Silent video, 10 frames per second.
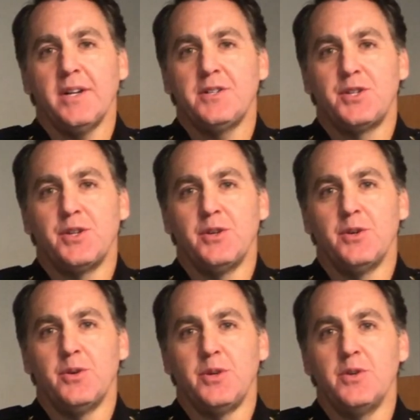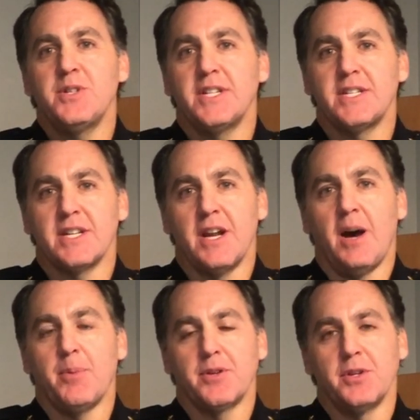to use this as an
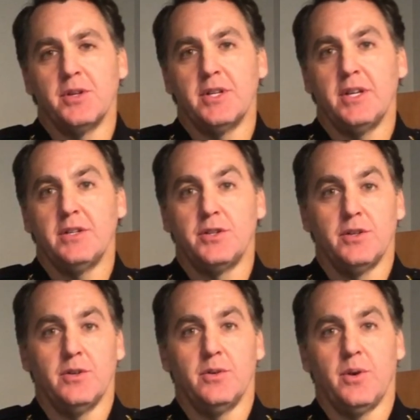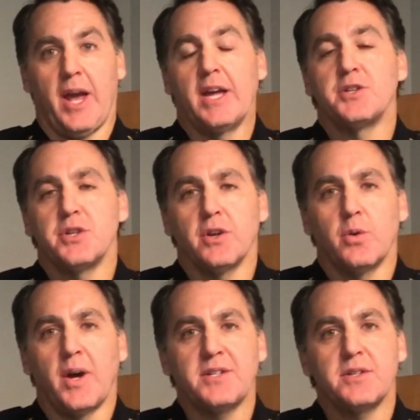opportunity to answer your
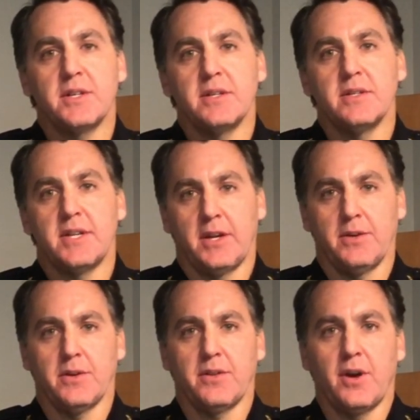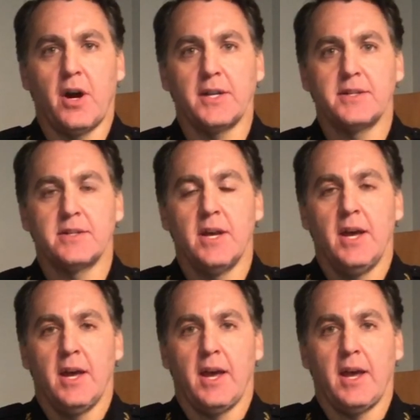questions, hear your thoughts,
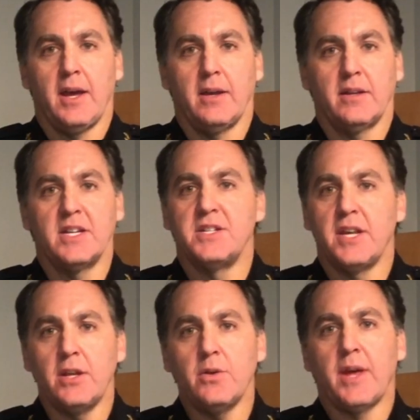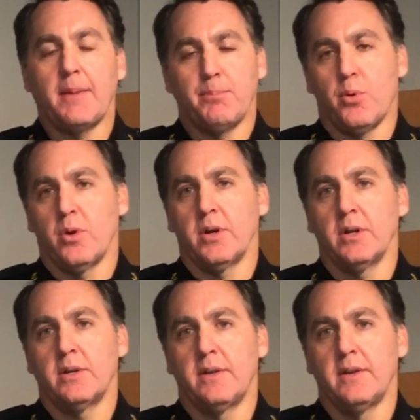and continue that
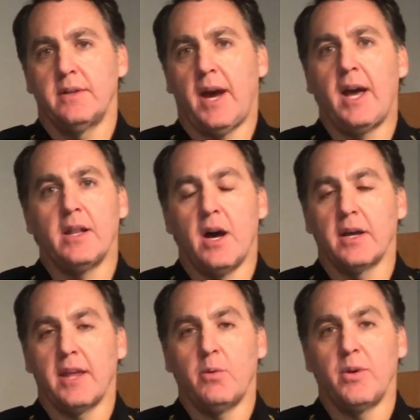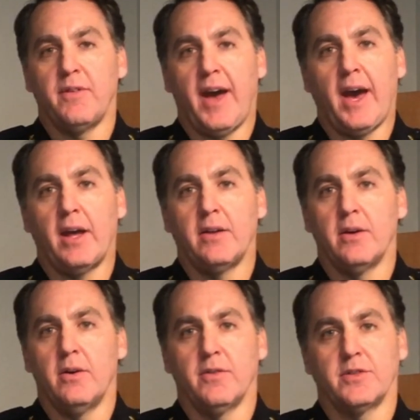important dialogue that we've had
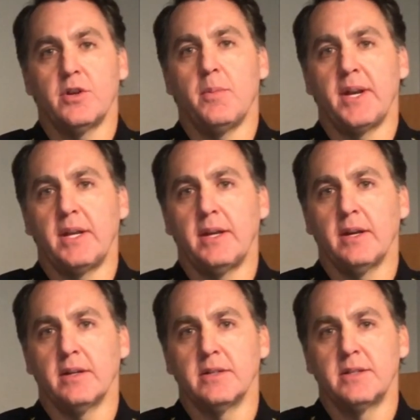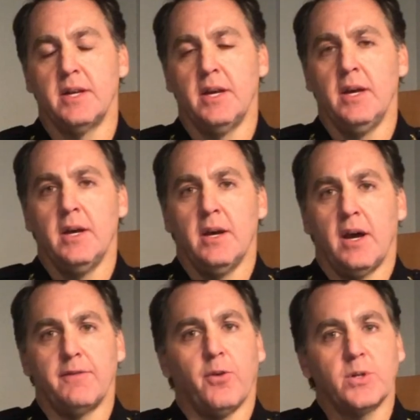over so many years.
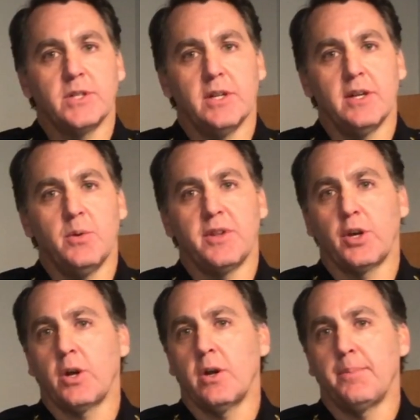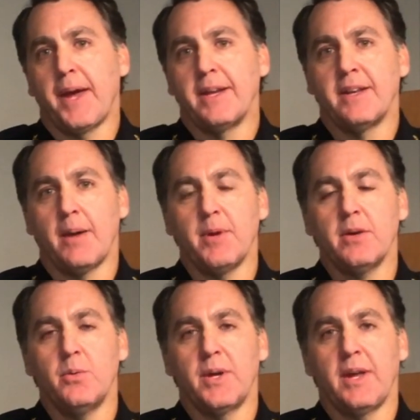Unfortunately, with the current pandemic,
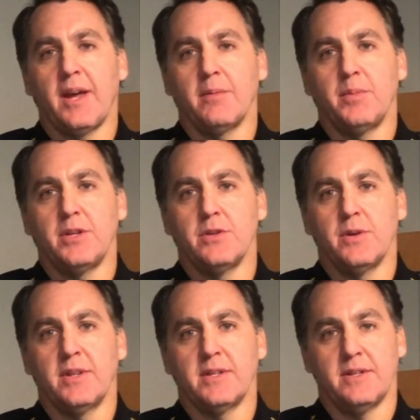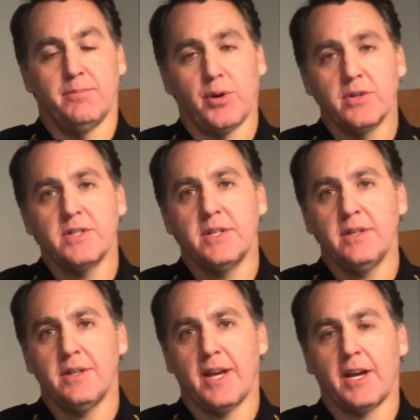we can't be doing this in person
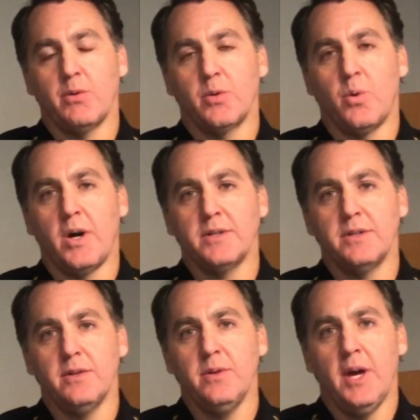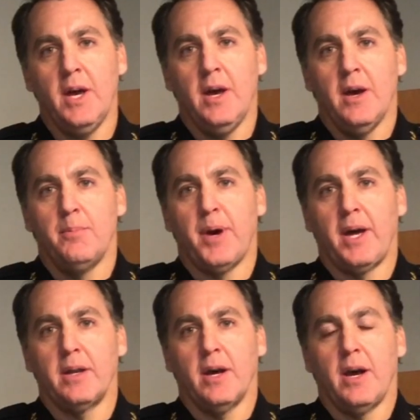like I would want to,
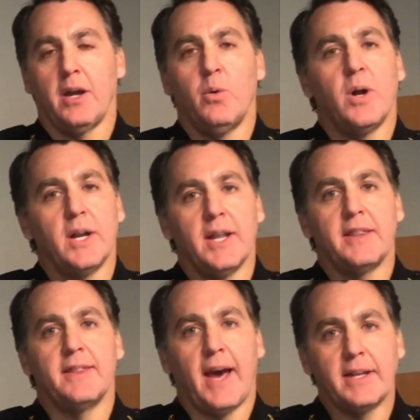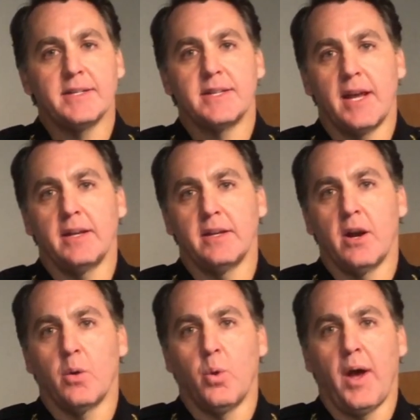but I don't want to let that stand in our
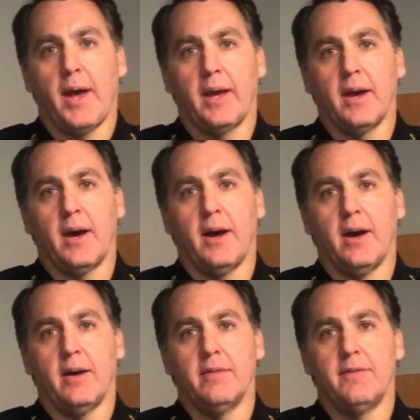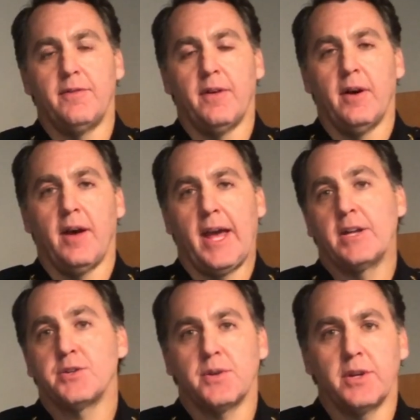way of
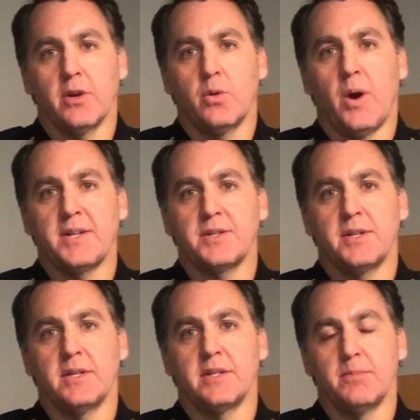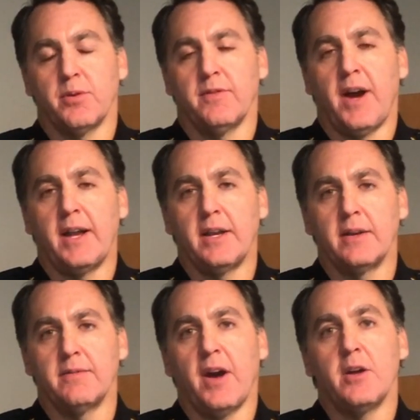answering your questions and providing
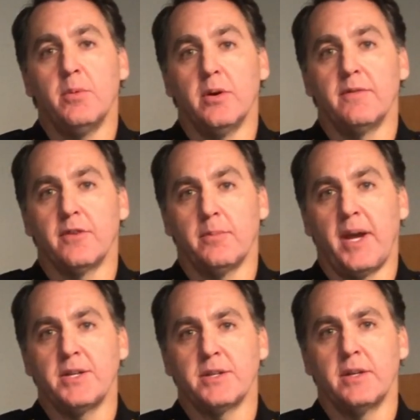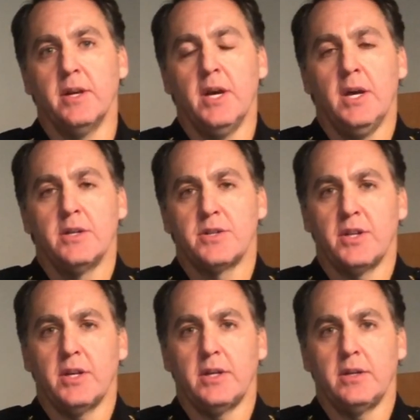valuable information so
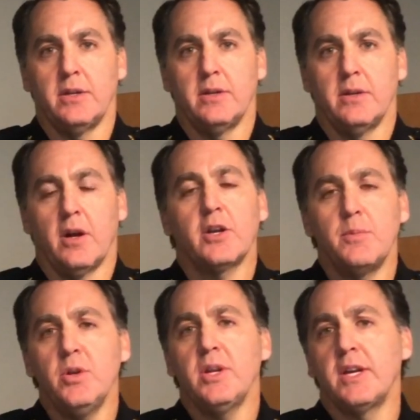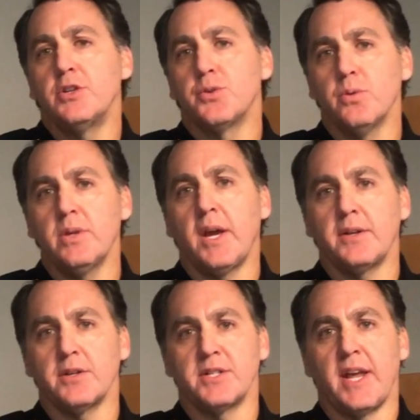that our community can truly
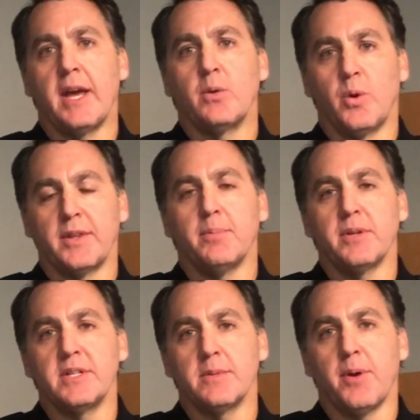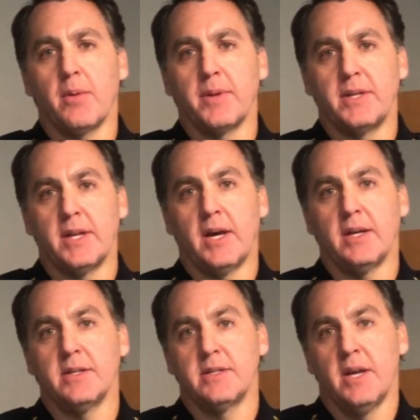understand what the police department
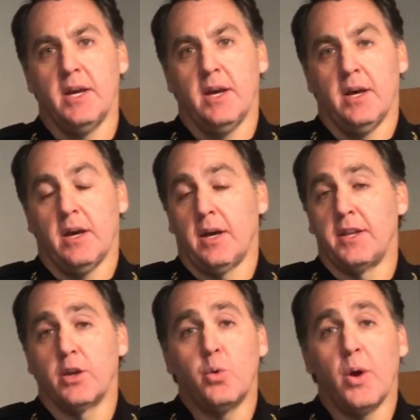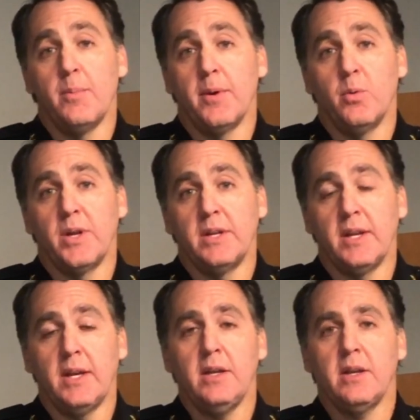does, the equipment we
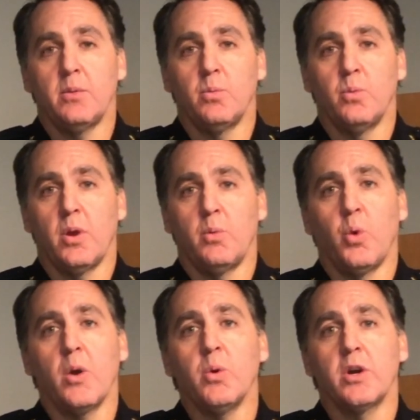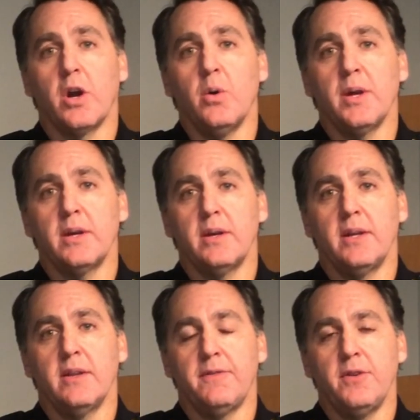need, and where we're going in
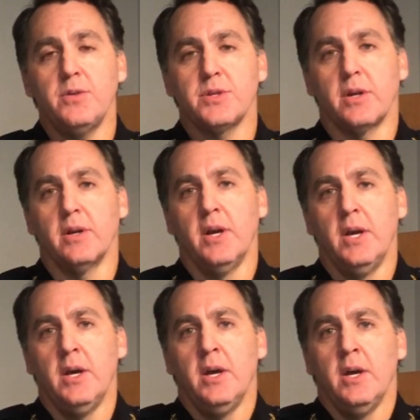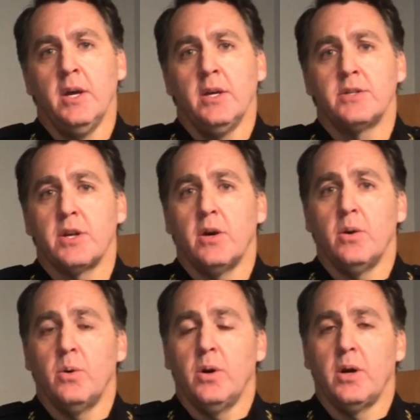the future.
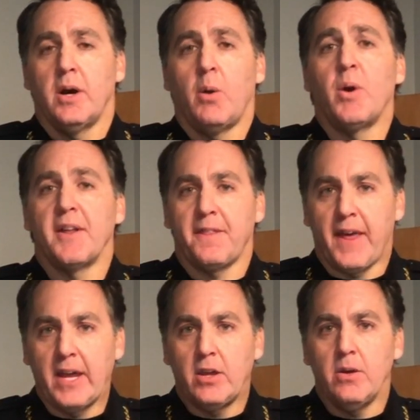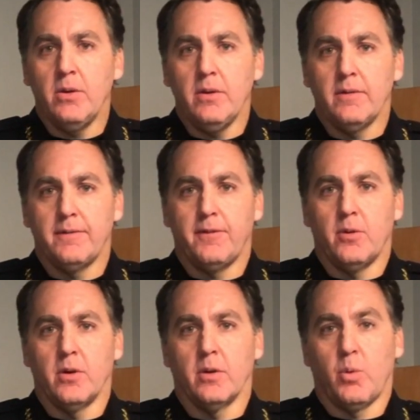So I want to thank you
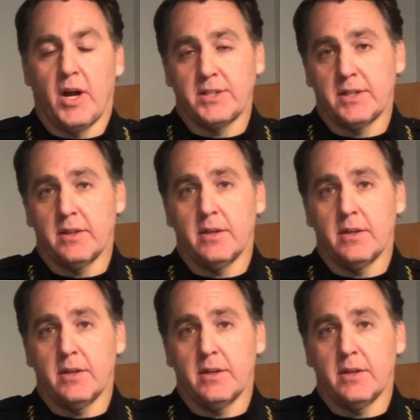for watching